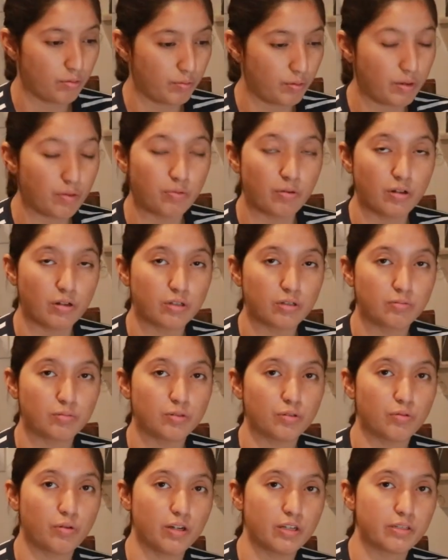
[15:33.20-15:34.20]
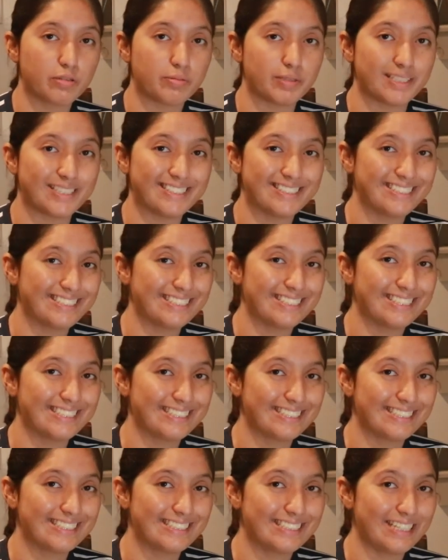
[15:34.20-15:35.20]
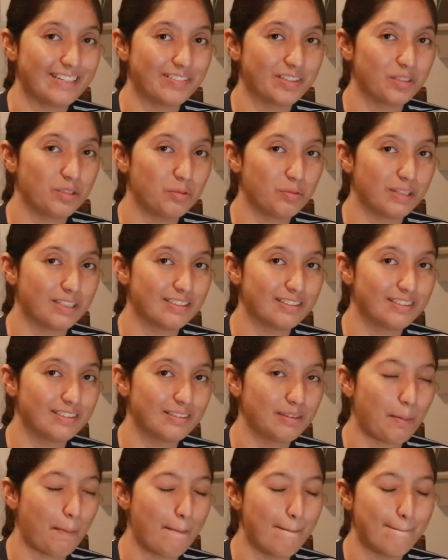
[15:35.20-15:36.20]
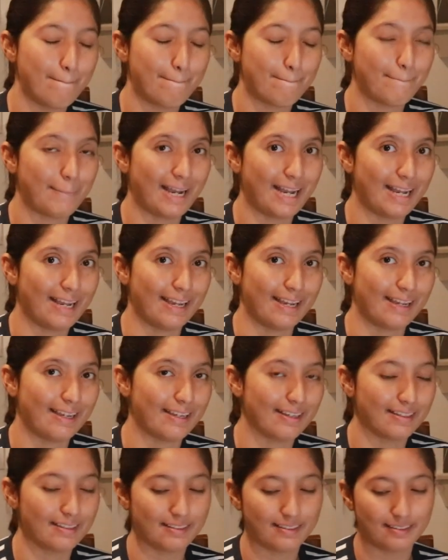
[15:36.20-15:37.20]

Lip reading: be welcome to watch me. Have a good one. Bye.